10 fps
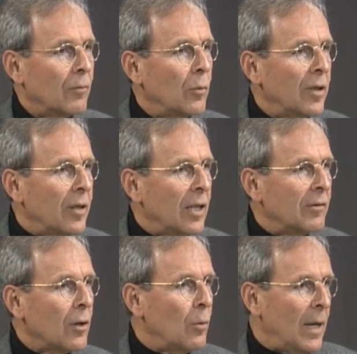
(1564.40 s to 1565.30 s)
for when
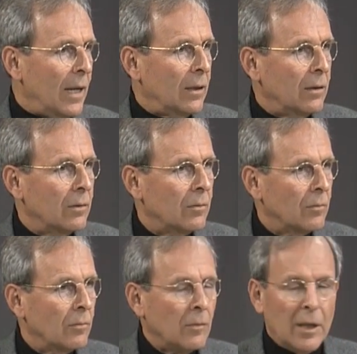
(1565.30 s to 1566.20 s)
things go bad.
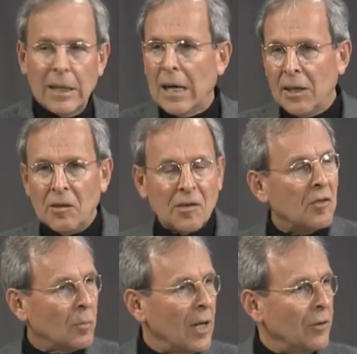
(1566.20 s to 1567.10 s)
And the idea is
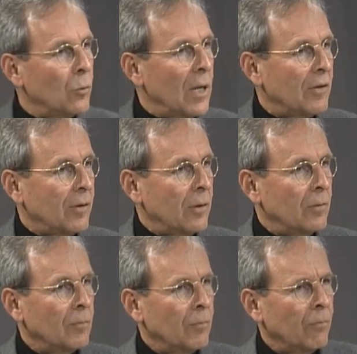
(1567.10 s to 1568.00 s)
to spread the risk.
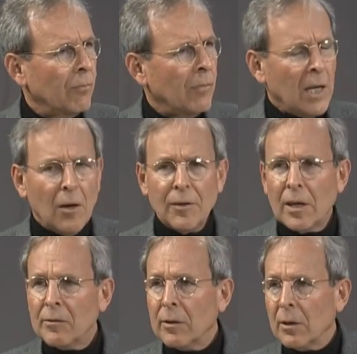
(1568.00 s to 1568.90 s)

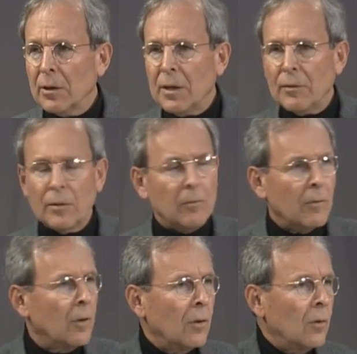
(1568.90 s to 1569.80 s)
Healthcare is a little different.
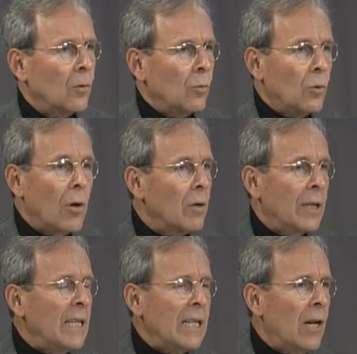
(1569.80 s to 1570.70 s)
We're all
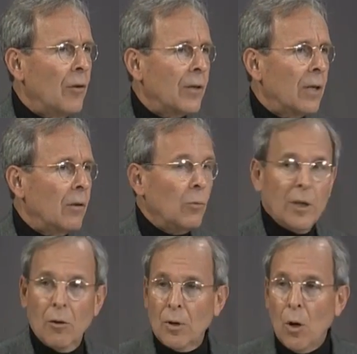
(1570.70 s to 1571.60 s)
going to need healthcare.
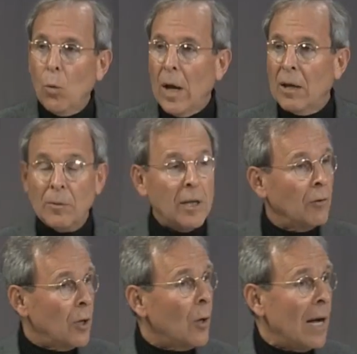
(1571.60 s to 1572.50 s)
We don't know when, we
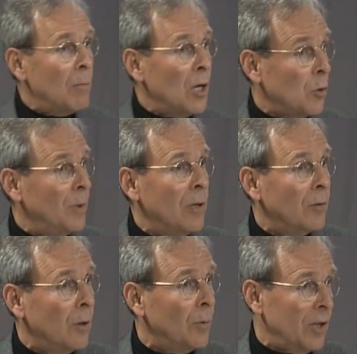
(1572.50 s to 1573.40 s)
don't know how much, we
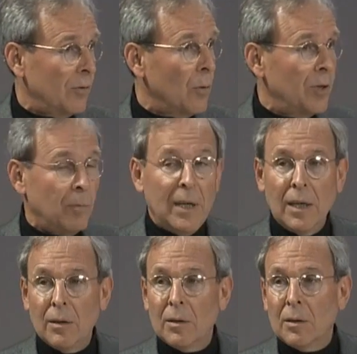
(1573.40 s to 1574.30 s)
don't know what it's going to
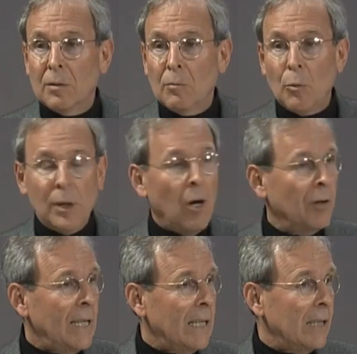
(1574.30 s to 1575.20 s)
be. But we
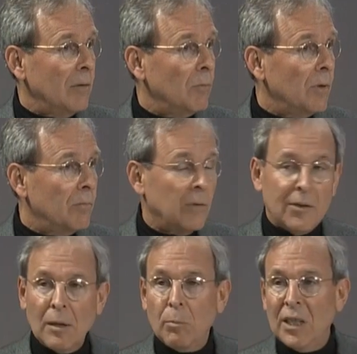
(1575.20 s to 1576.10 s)
all need it.
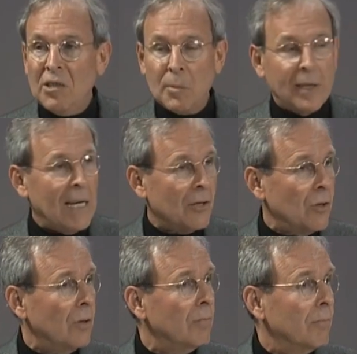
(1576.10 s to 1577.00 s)
It's like police
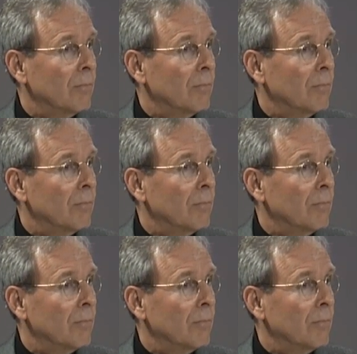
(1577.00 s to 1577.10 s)
protection.